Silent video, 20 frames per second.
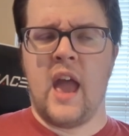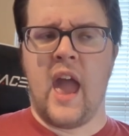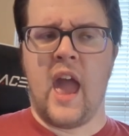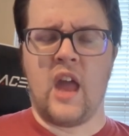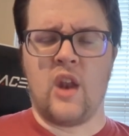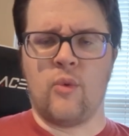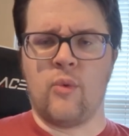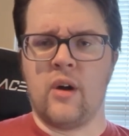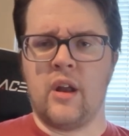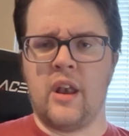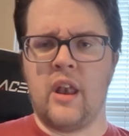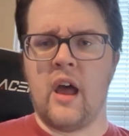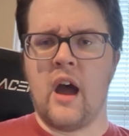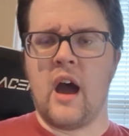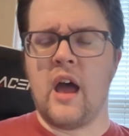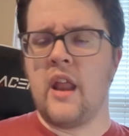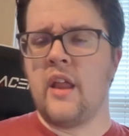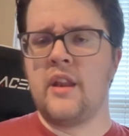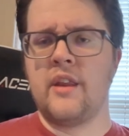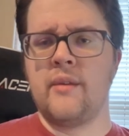and
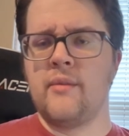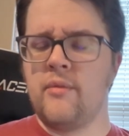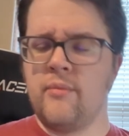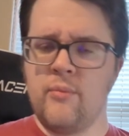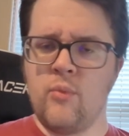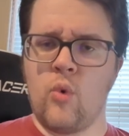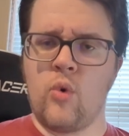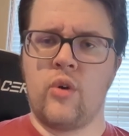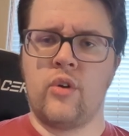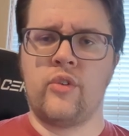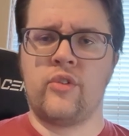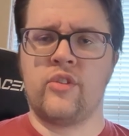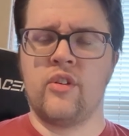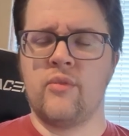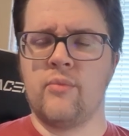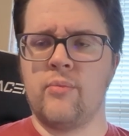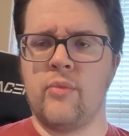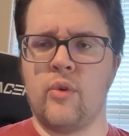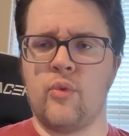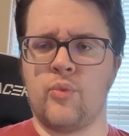whatnot, and more
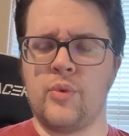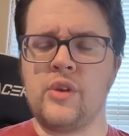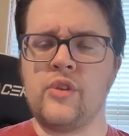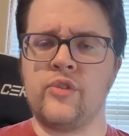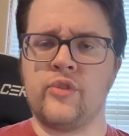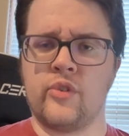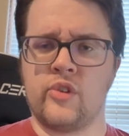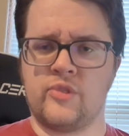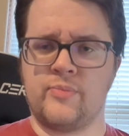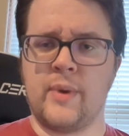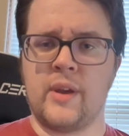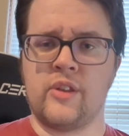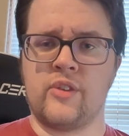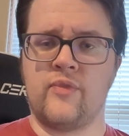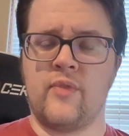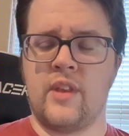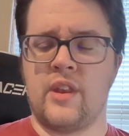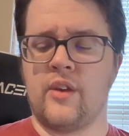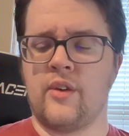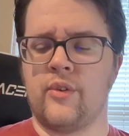some of the
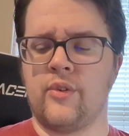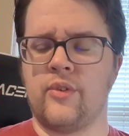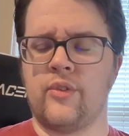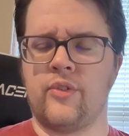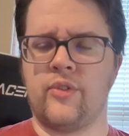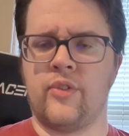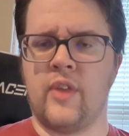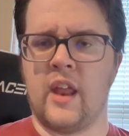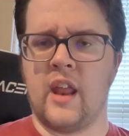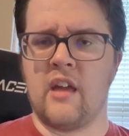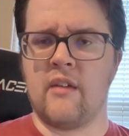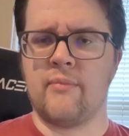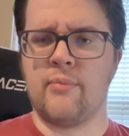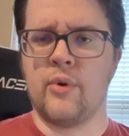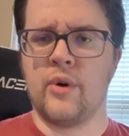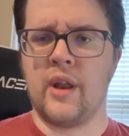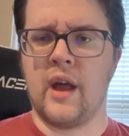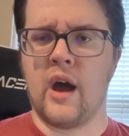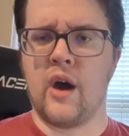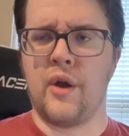research-based videos that I
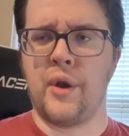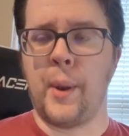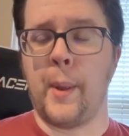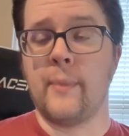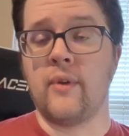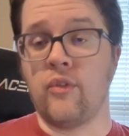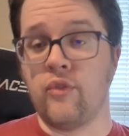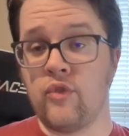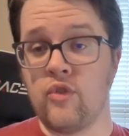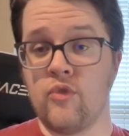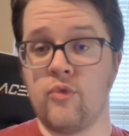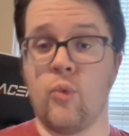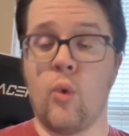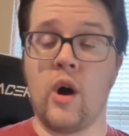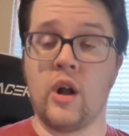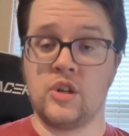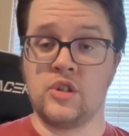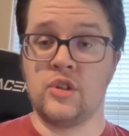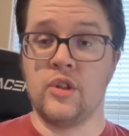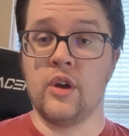put out, if you've
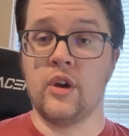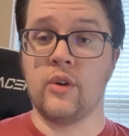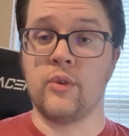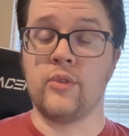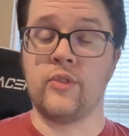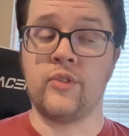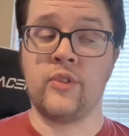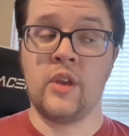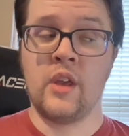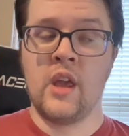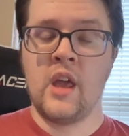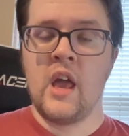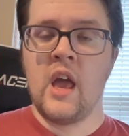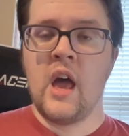watched those.